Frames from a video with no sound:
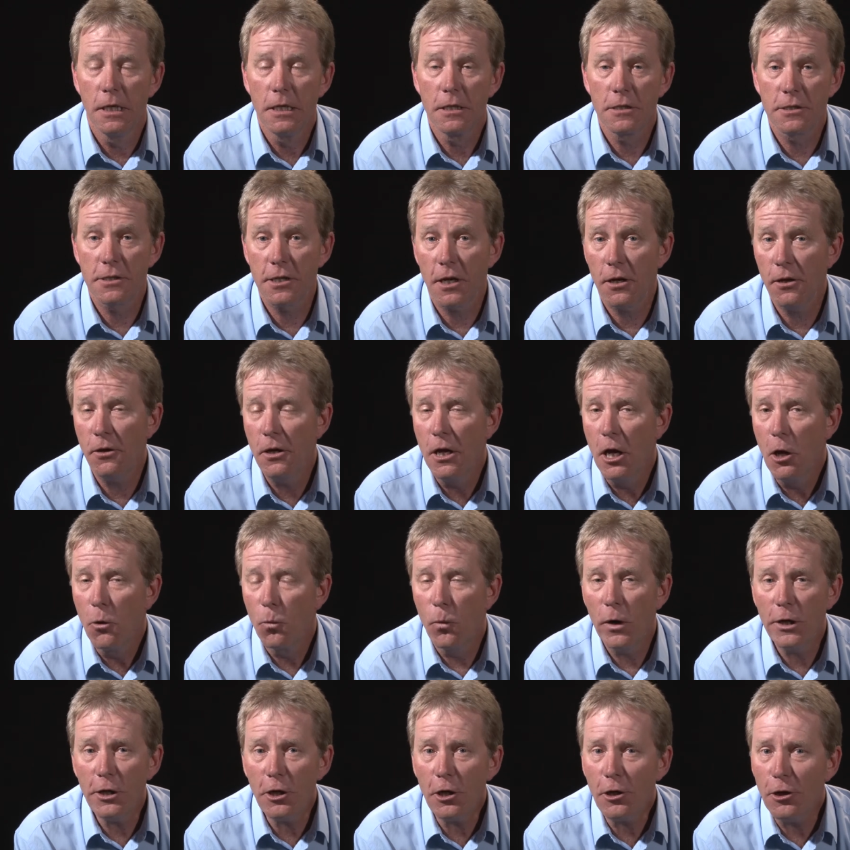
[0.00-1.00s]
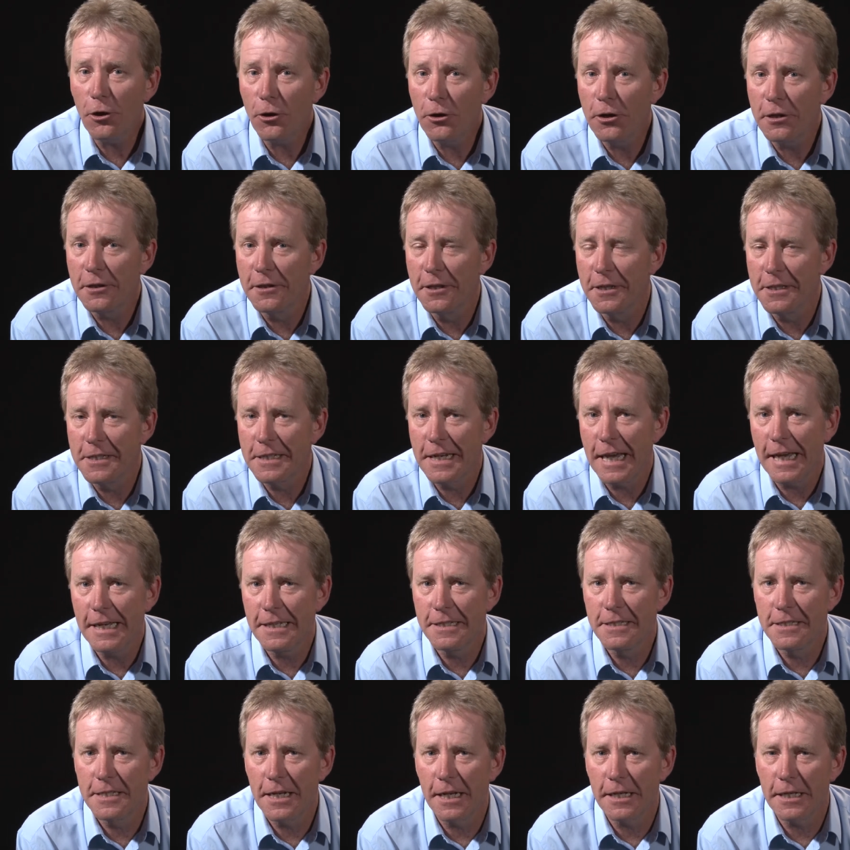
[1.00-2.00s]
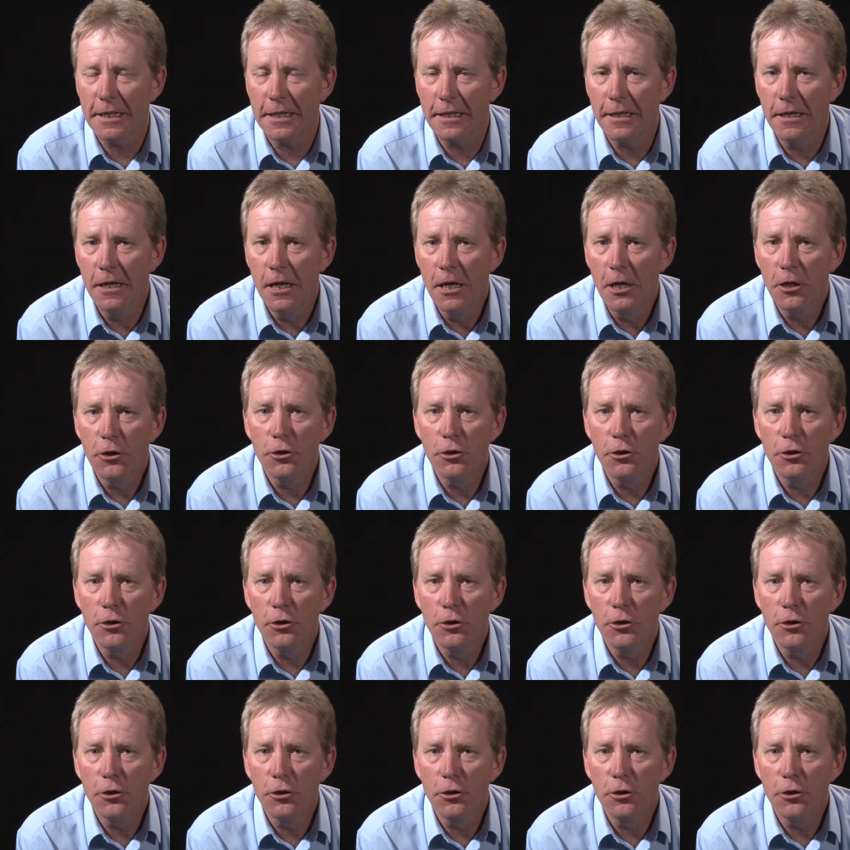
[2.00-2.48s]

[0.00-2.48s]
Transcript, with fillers: So, when you look at this case study,